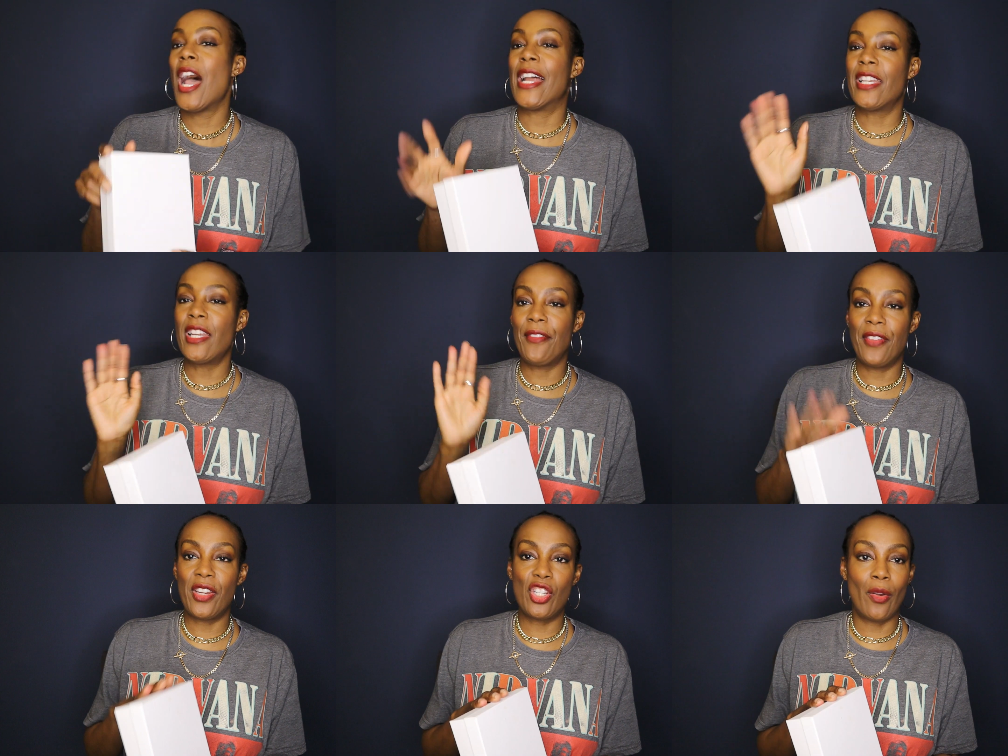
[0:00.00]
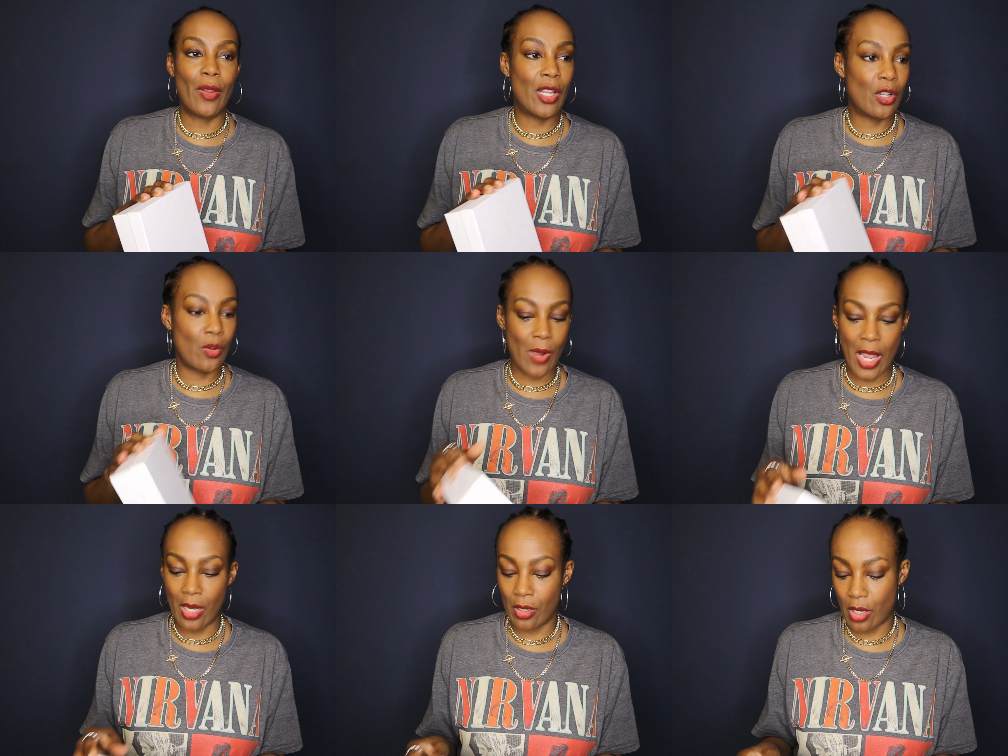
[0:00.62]
I did a video a little
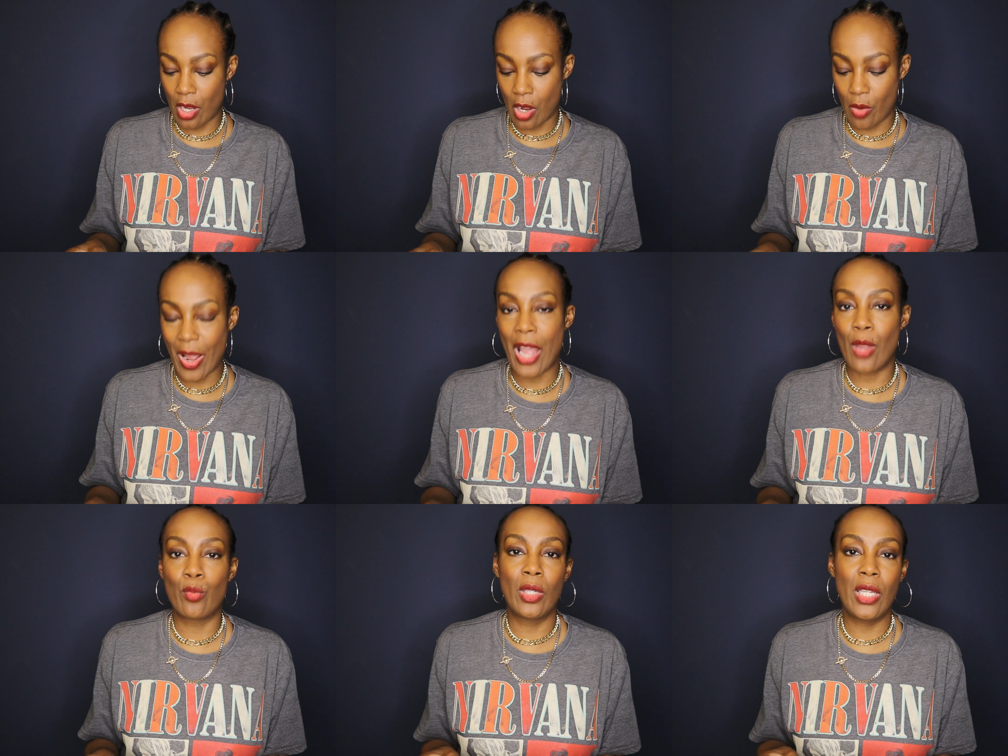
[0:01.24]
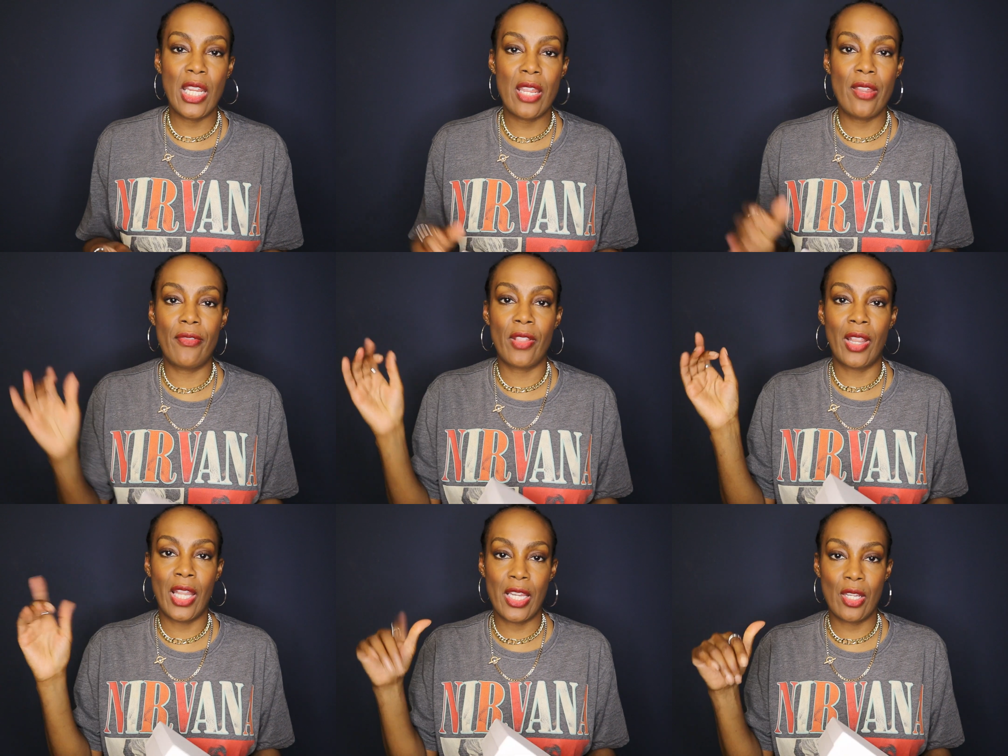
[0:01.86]
while ago. I will
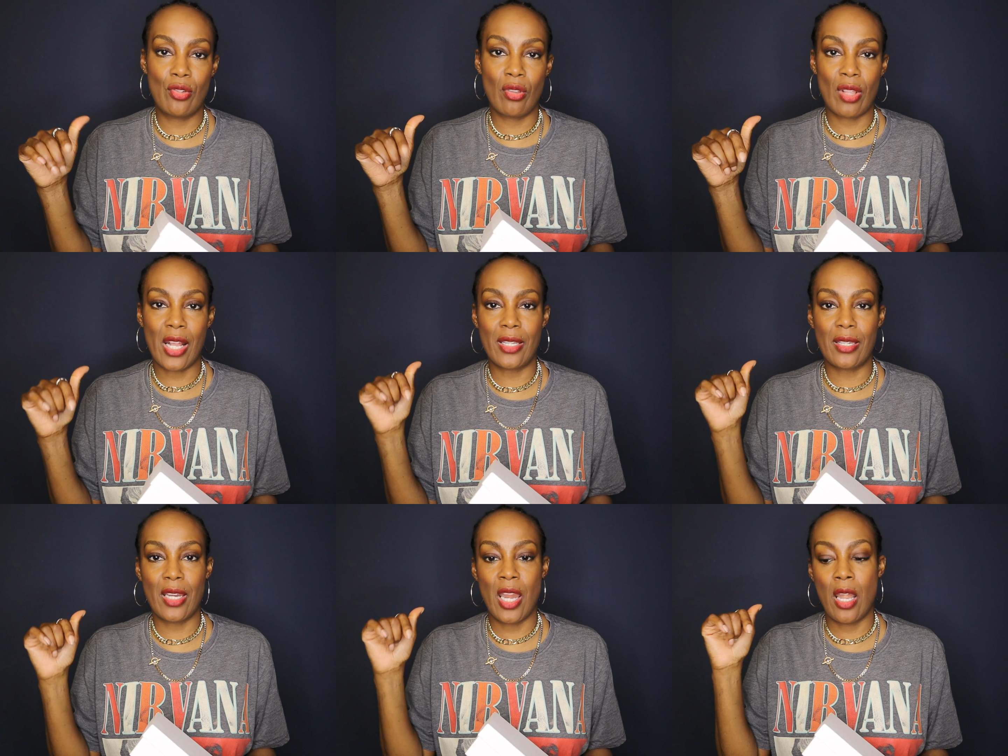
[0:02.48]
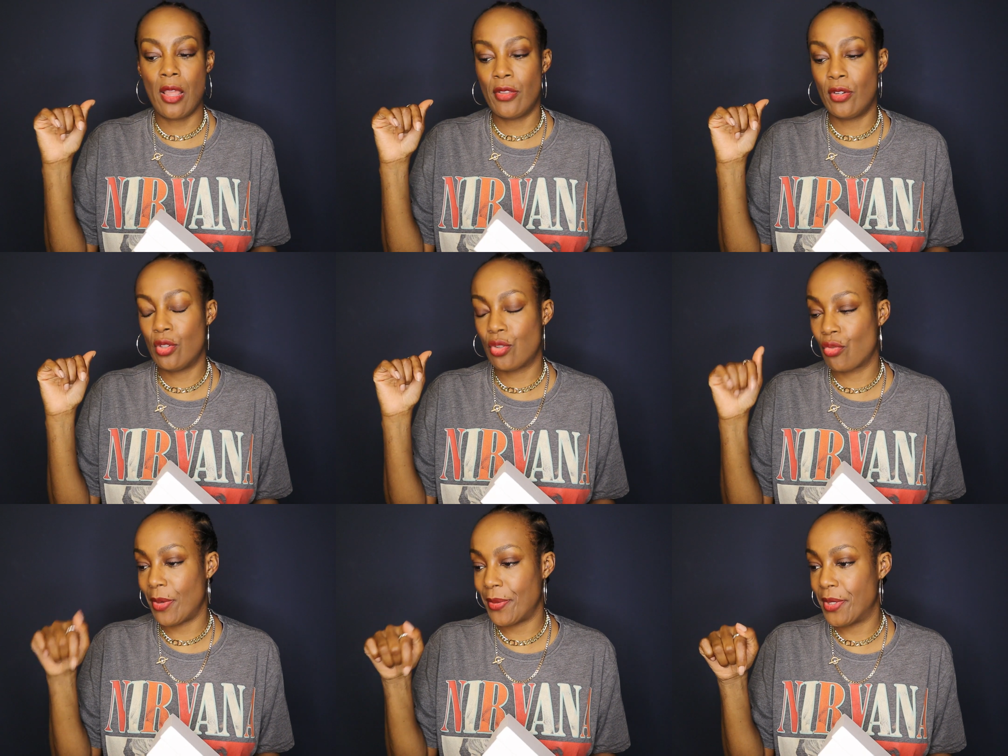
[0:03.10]
leave a link to that in the
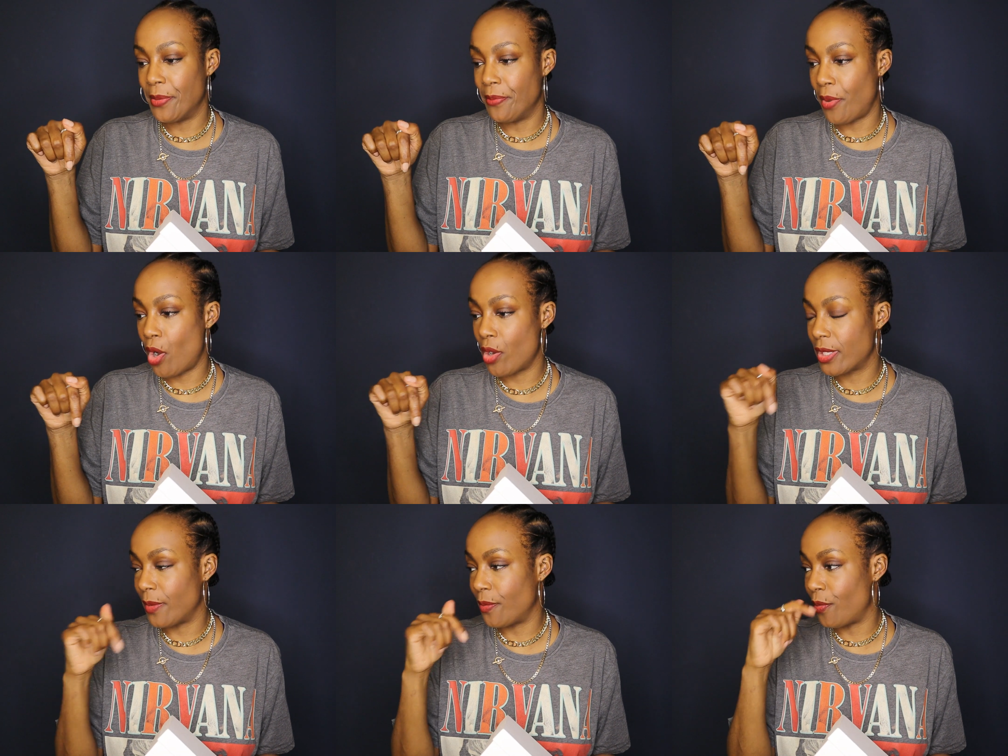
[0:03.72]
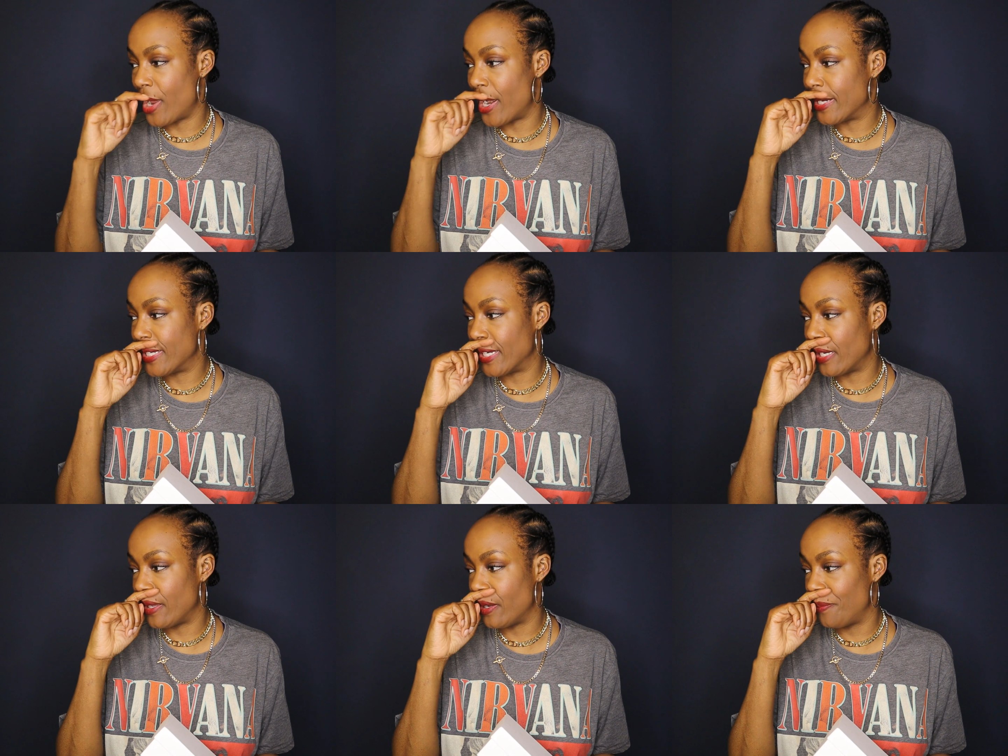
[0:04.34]
description box where I
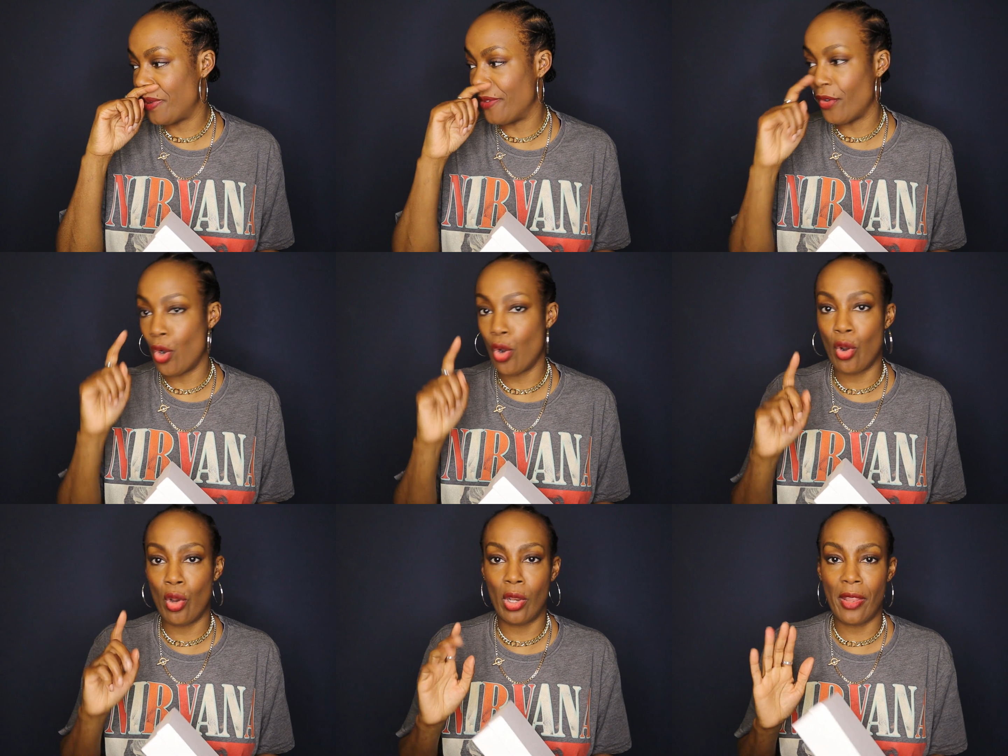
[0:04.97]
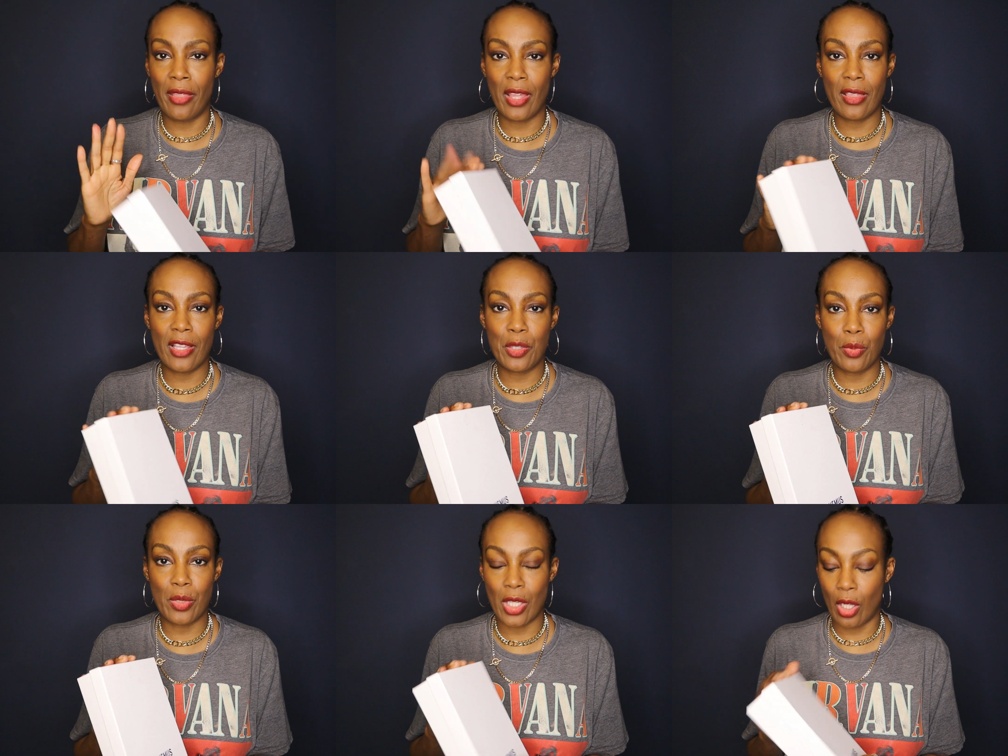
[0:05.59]
did a little bit of a haul. I think
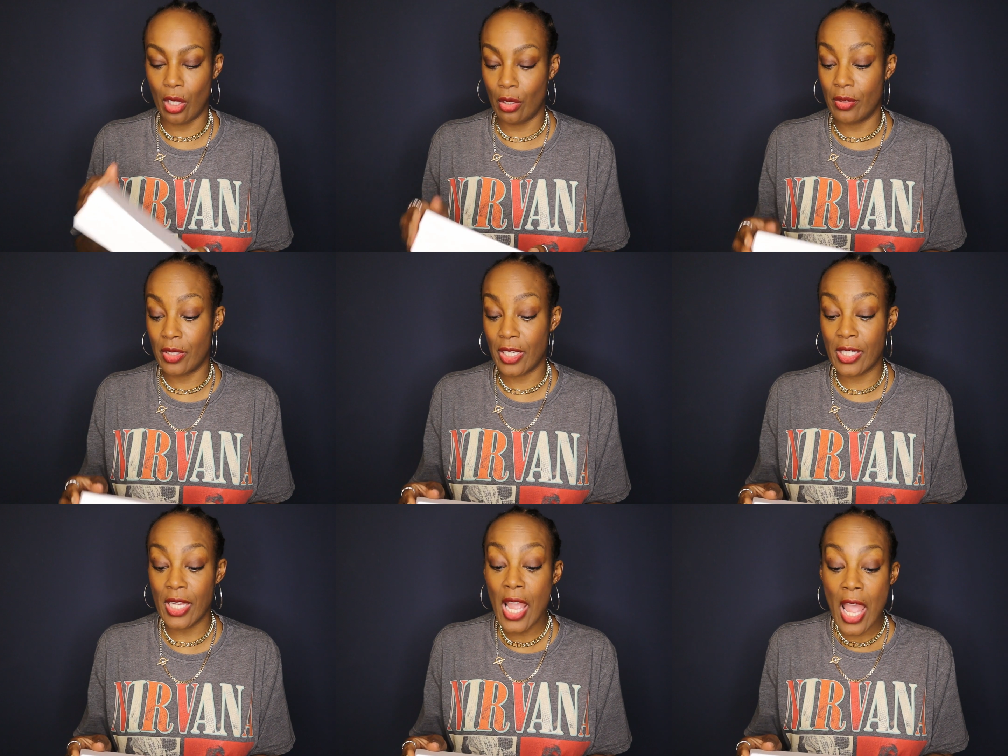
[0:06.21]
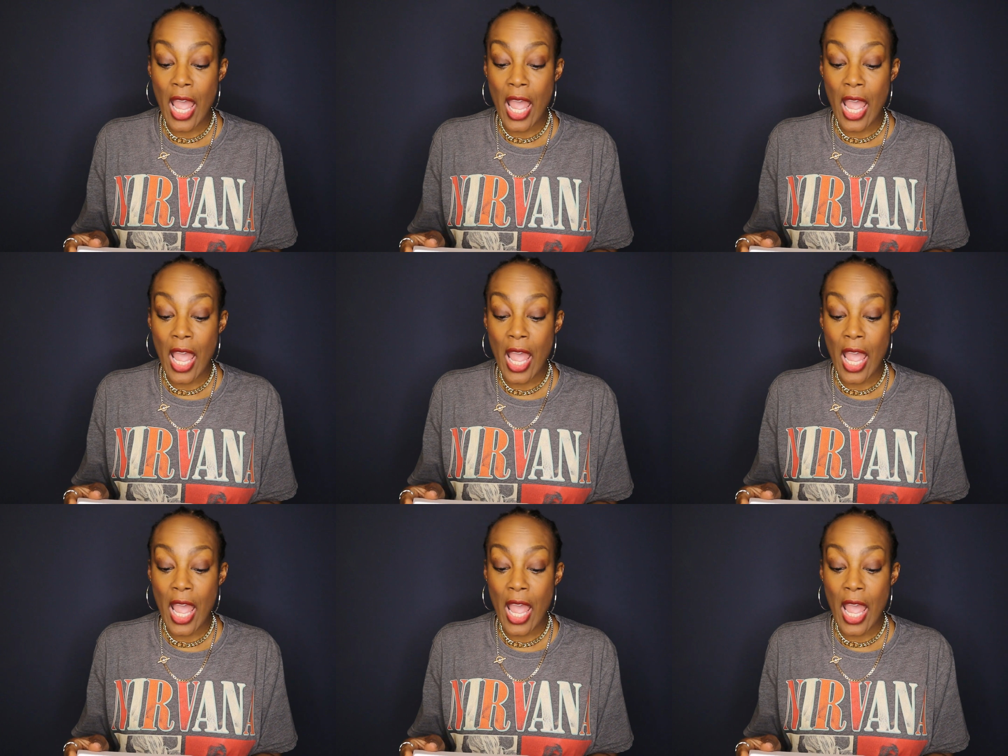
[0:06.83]
this was included.